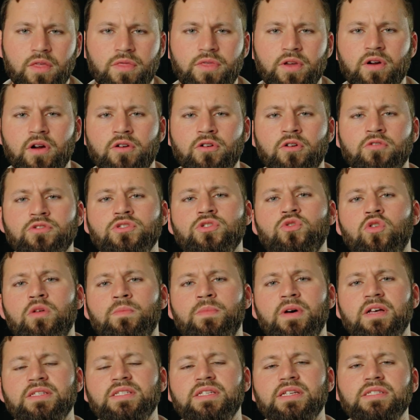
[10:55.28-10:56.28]
There are no school
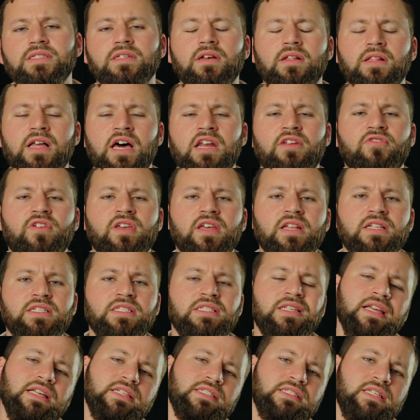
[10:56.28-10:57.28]
buses. A lot of
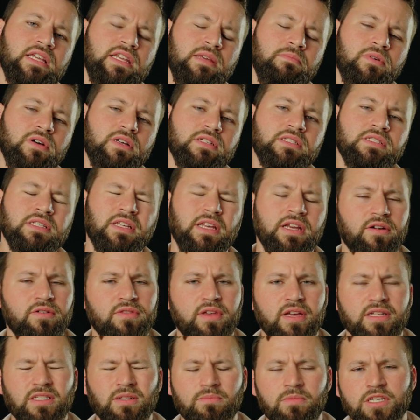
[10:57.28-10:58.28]
kids take city bus. Here,
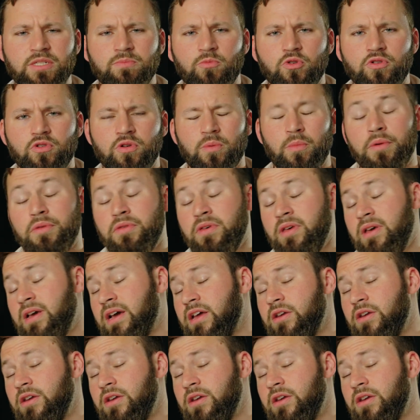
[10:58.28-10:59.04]
that's a much more normal thing.